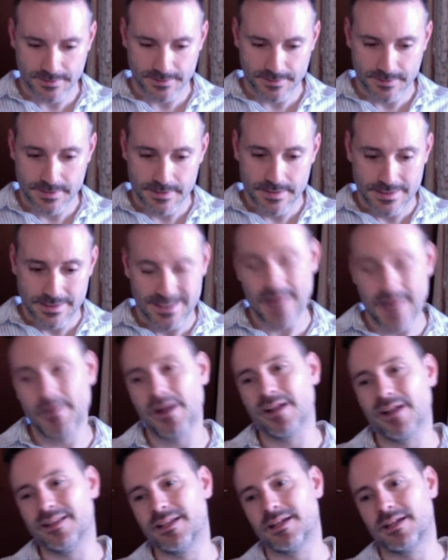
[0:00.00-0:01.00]
Yeah, but
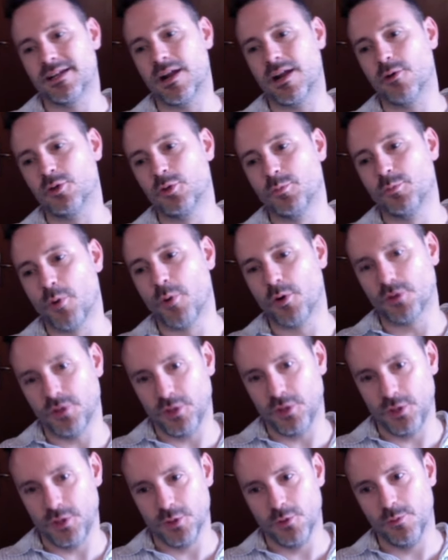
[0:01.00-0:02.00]
now supporting
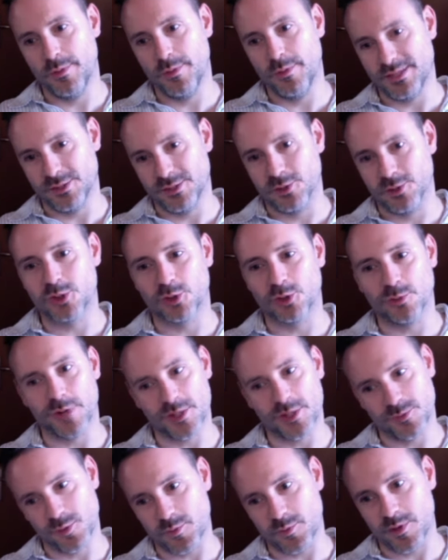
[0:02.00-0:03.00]
you means so much more
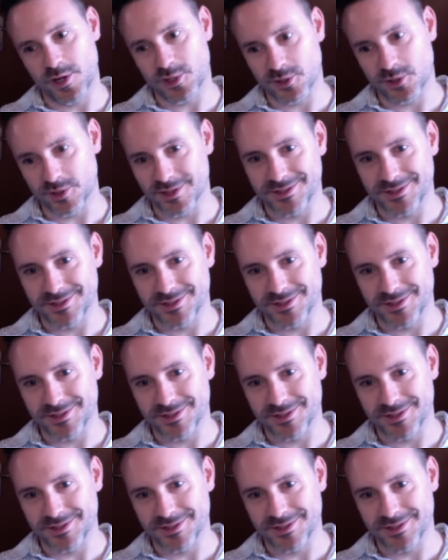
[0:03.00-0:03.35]
pressure.